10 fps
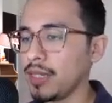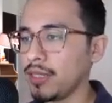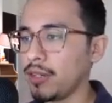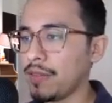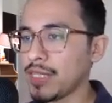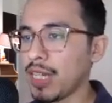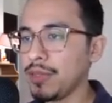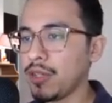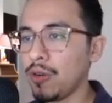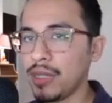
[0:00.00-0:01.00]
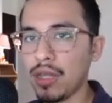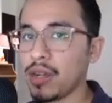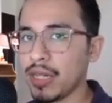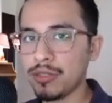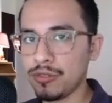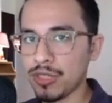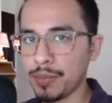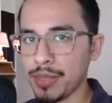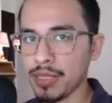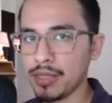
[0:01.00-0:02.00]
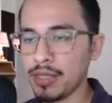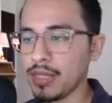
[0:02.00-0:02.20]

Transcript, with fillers: you know, every time you go and log into something,